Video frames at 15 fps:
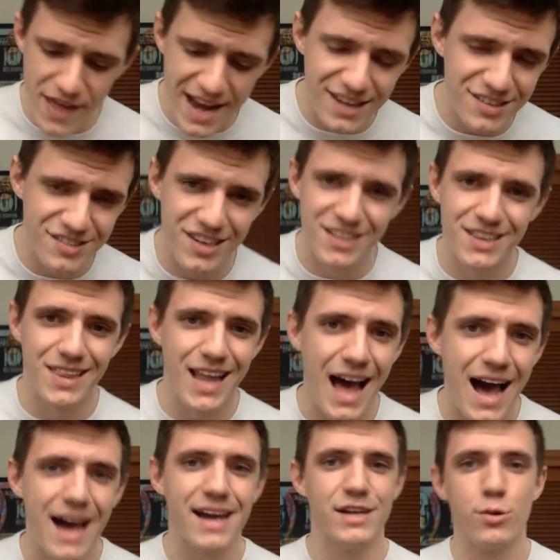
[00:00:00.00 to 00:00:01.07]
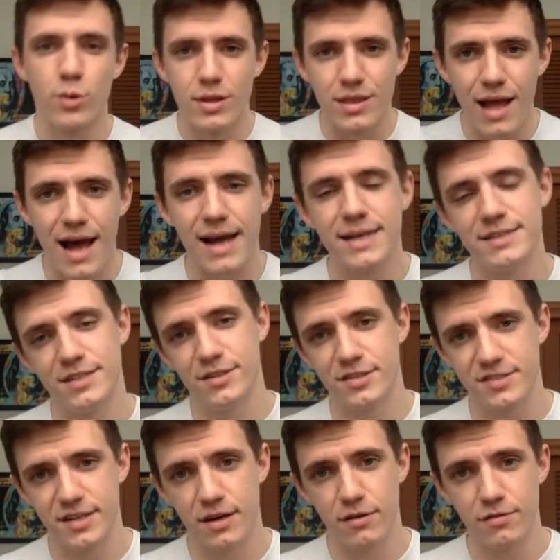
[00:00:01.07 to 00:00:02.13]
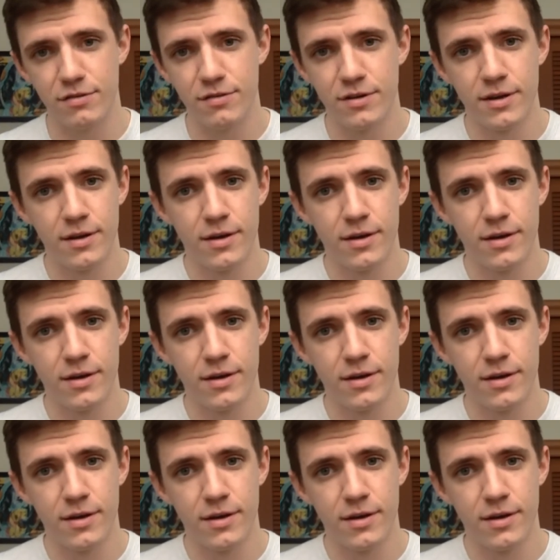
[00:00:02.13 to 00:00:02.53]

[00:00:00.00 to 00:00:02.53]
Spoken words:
That is a lie. You are lying to yourself.